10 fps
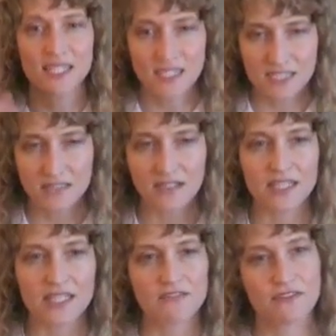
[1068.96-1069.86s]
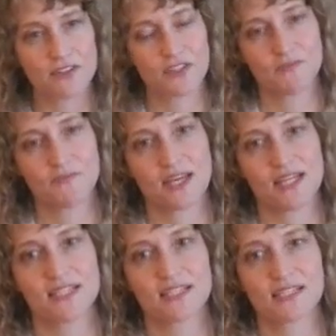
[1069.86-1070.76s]
integrate these
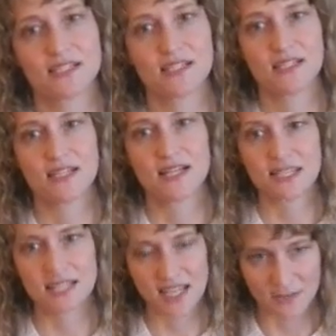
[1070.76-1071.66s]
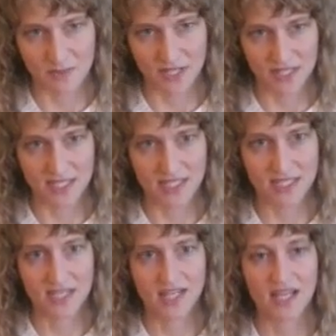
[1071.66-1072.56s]
function-based
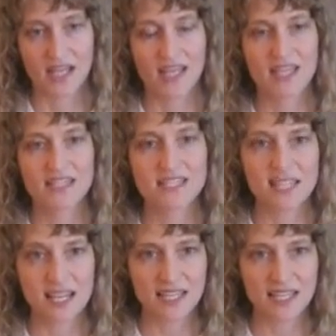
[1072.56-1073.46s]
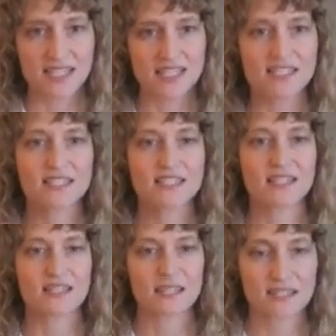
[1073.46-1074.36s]
assessments inside this
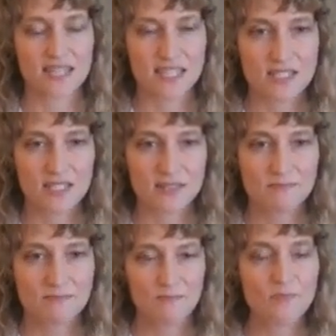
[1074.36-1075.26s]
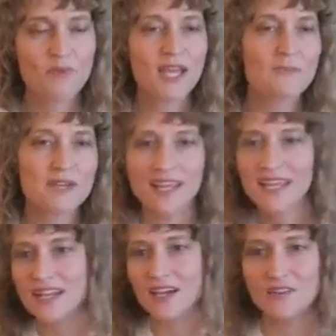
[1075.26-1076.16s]
payment
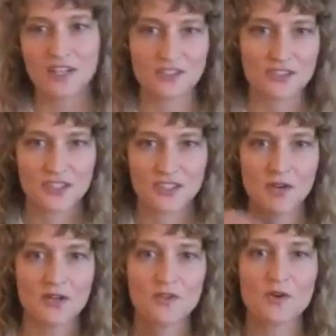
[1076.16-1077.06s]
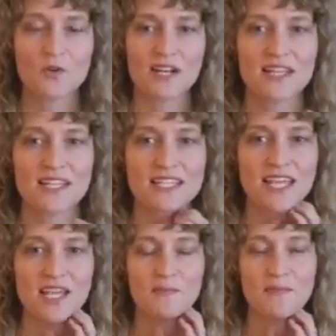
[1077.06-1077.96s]
and healthcare system. I know they're one and the
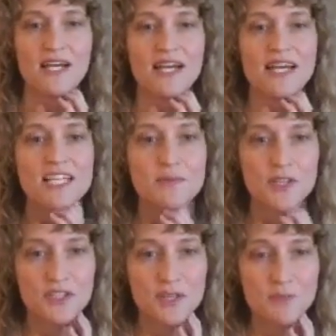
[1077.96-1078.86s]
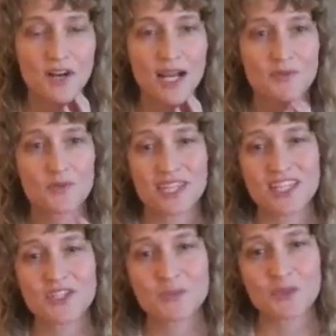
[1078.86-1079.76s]
same, especially perhaps with
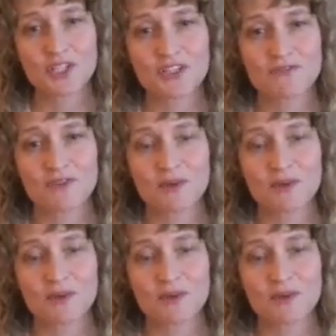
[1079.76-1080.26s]
inspiration